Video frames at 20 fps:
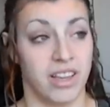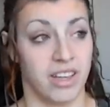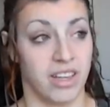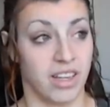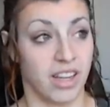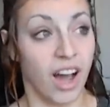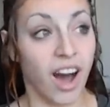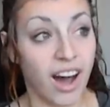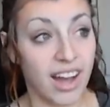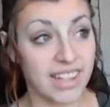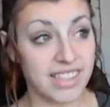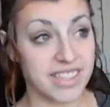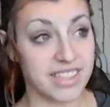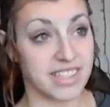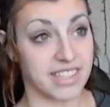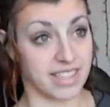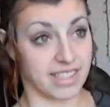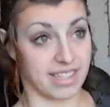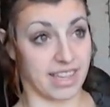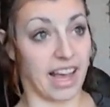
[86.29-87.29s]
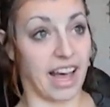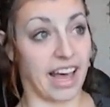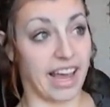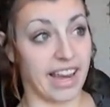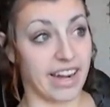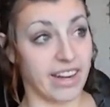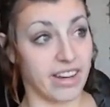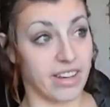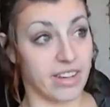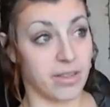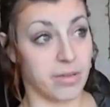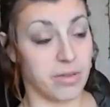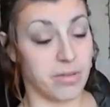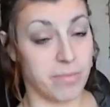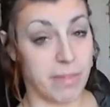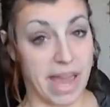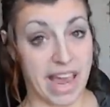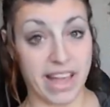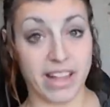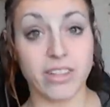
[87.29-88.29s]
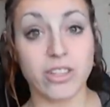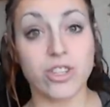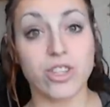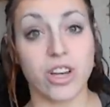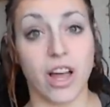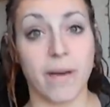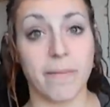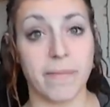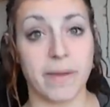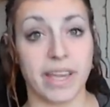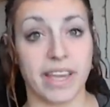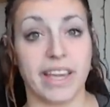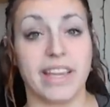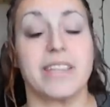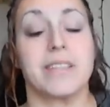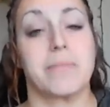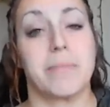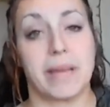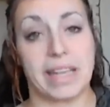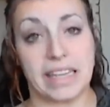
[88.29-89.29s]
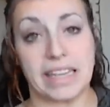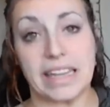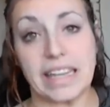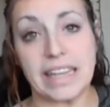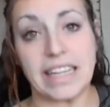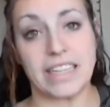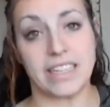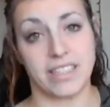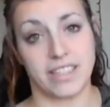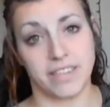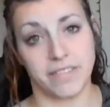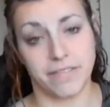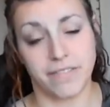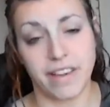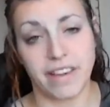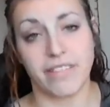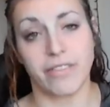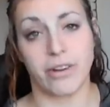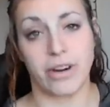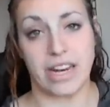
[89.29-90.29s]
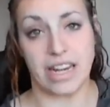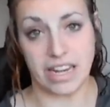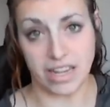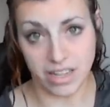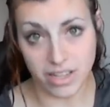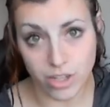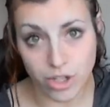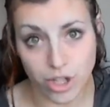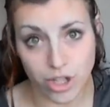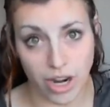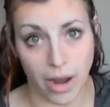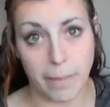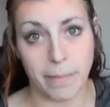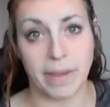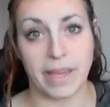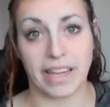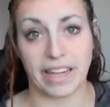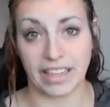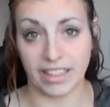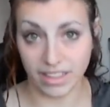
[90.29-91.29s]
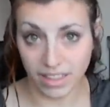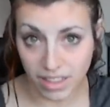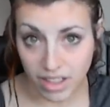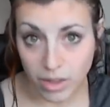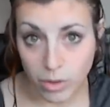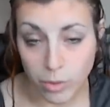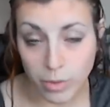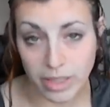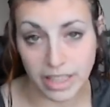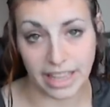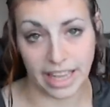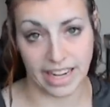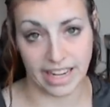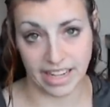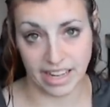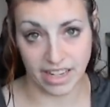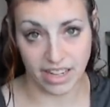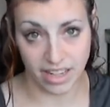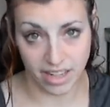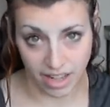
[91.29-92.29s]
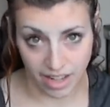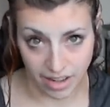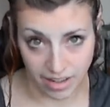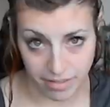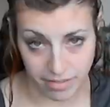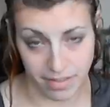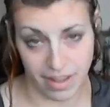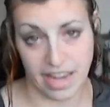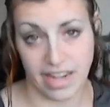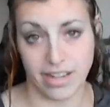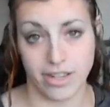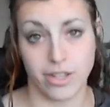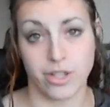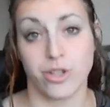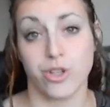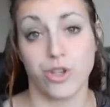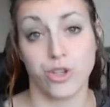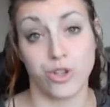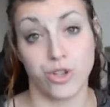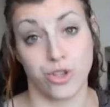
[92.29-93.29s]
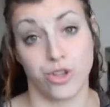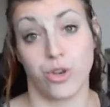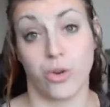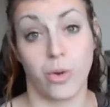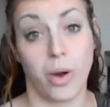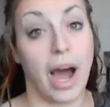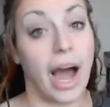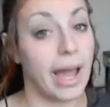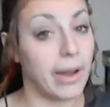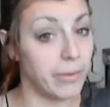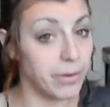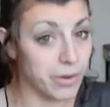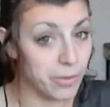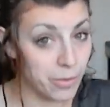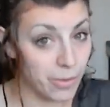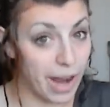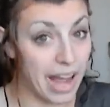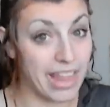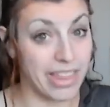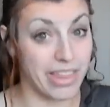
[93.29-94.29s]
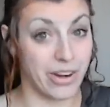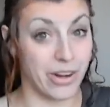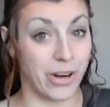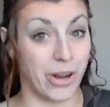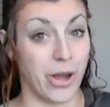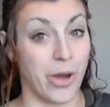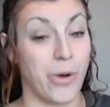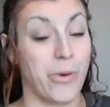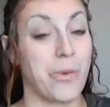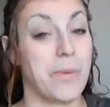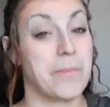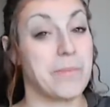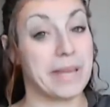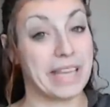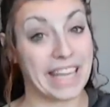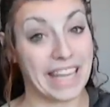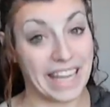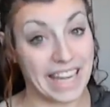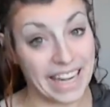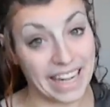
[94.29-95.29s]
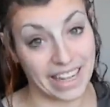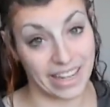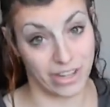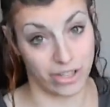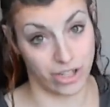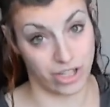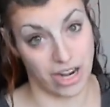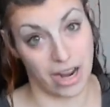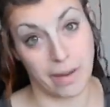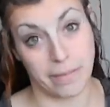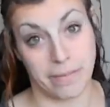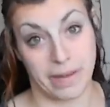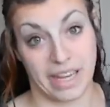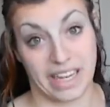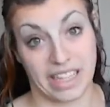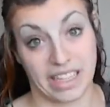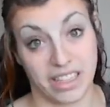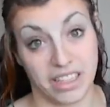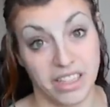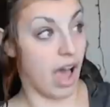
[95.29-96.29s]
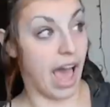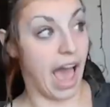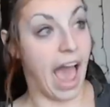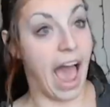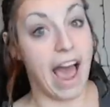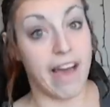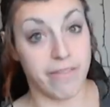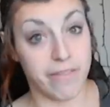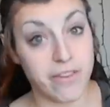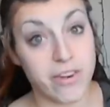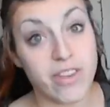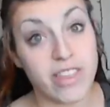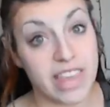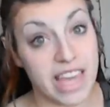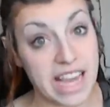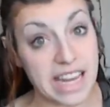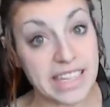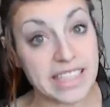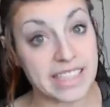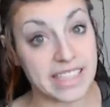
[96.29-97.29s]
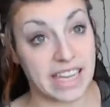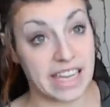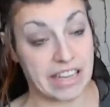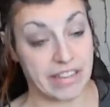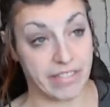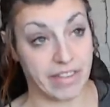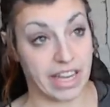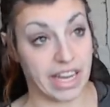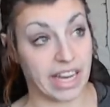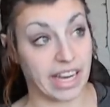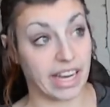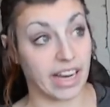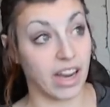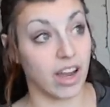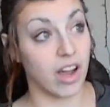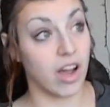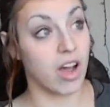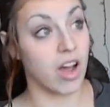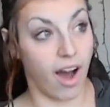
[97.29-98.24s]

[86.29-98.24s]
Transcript: cost aside, pants shopping is my least favorite shopping related event to do. I would rather go bikini shopping after Thanksgiving